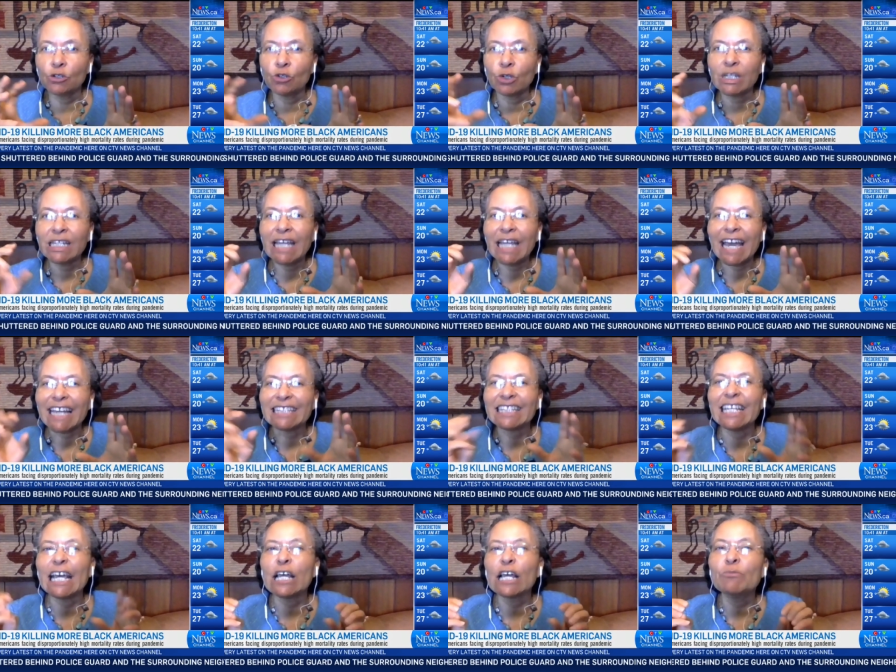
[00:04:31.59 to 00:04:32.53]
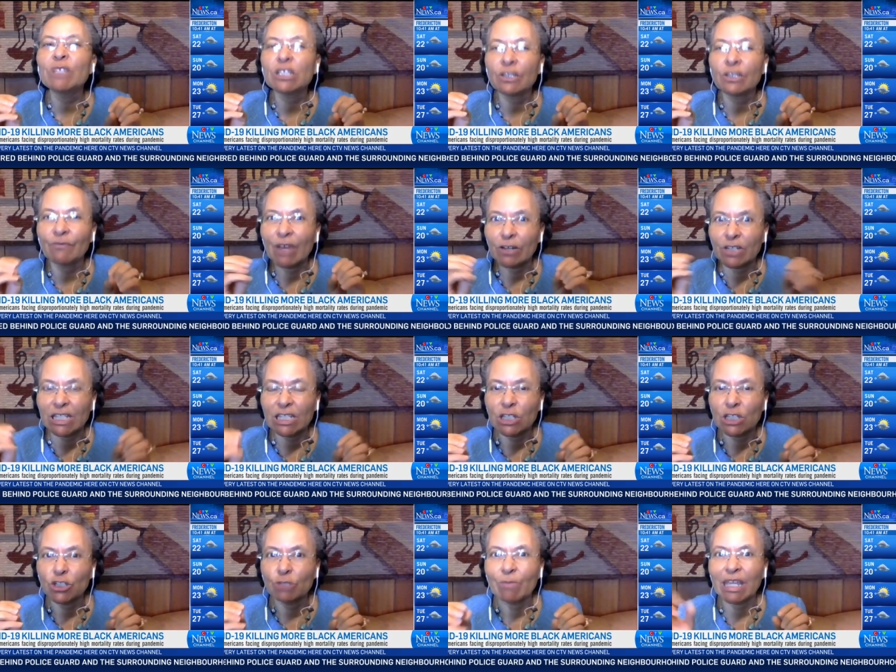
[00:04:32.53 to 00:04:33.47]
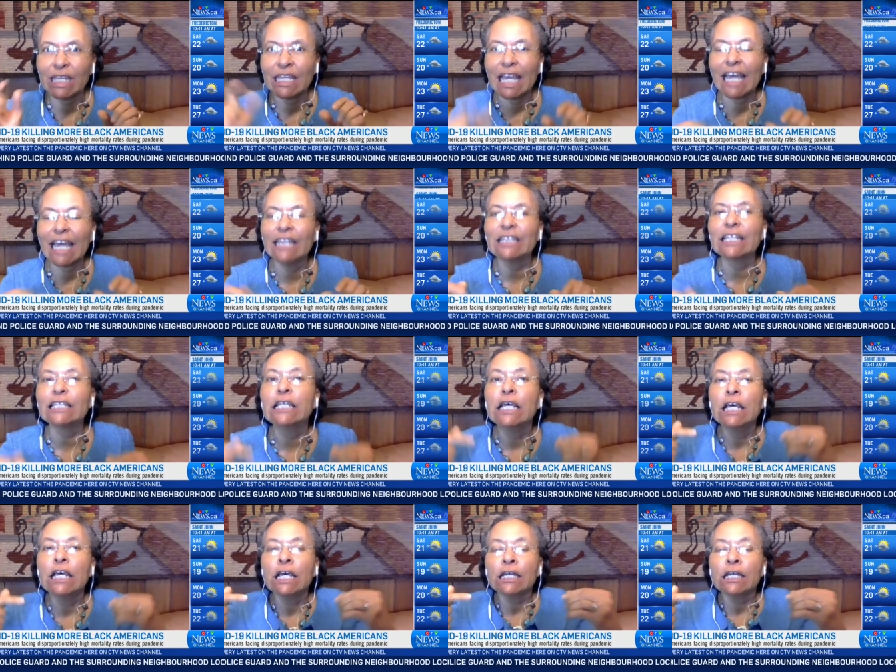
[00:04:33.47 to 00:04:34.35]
looking at the elements of our decision making, and then